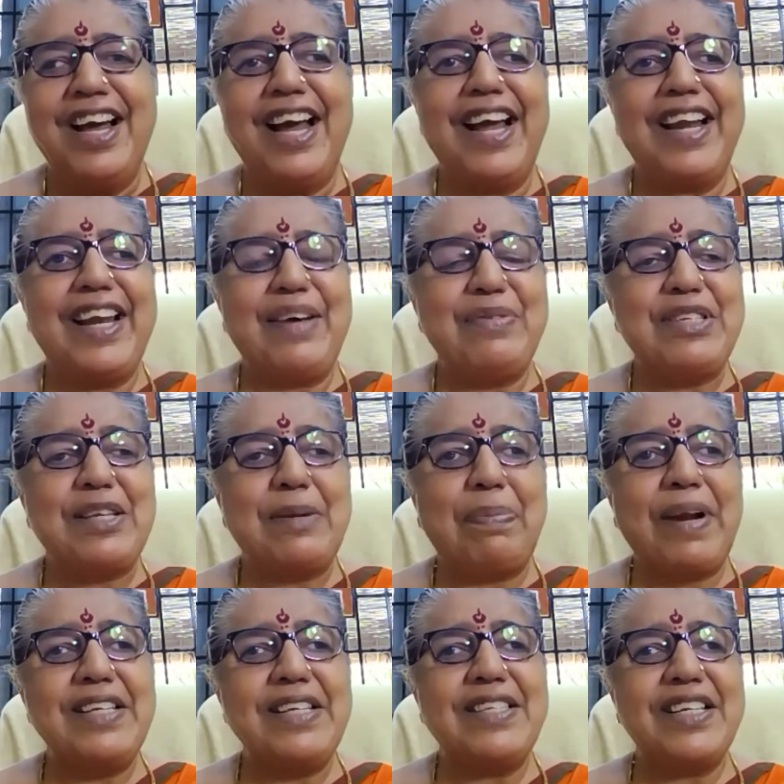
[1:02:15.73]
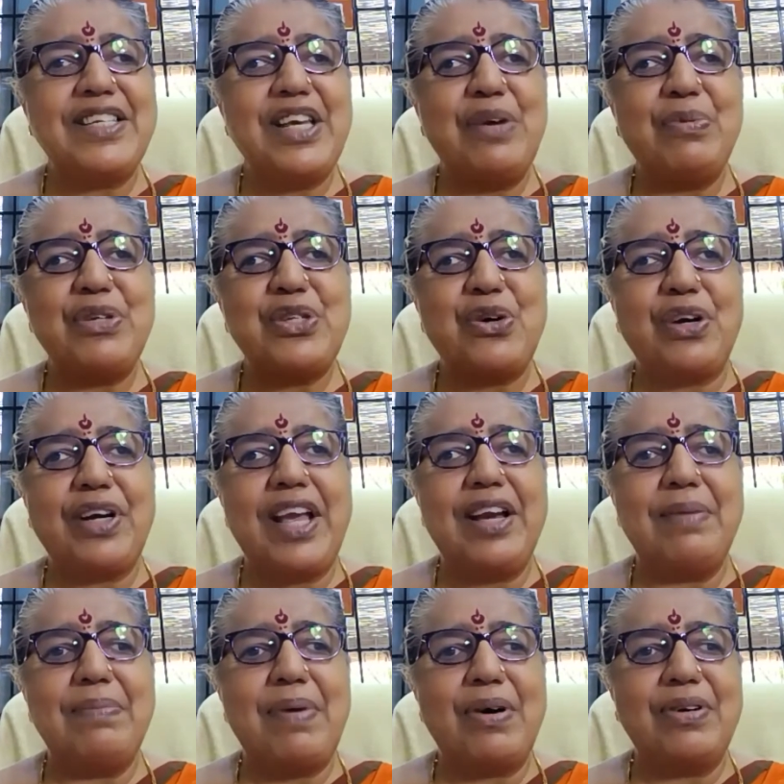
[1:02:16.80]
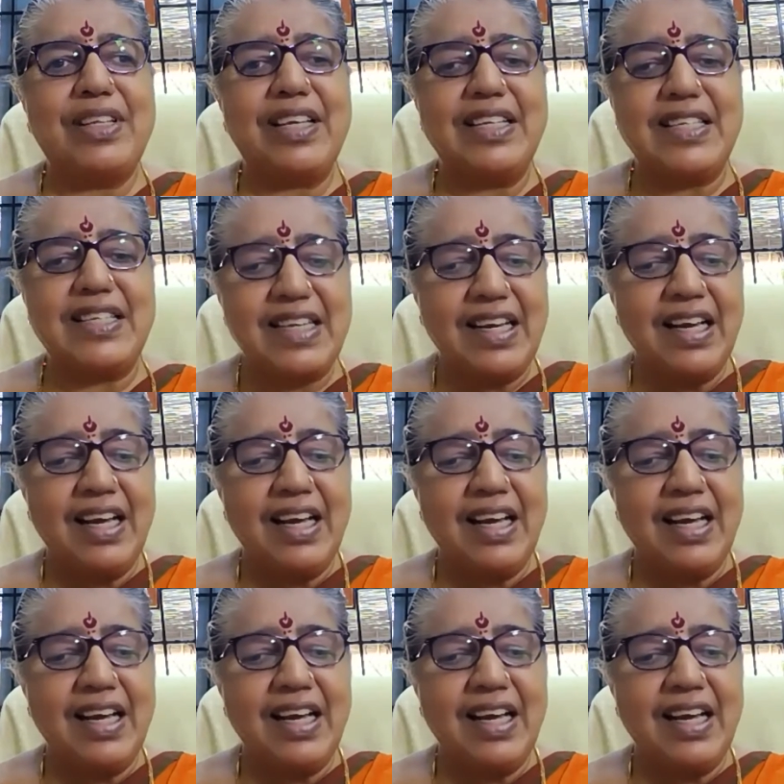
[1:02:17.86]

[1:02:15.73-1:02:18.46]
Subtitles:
And I was surprised that he was talking about this.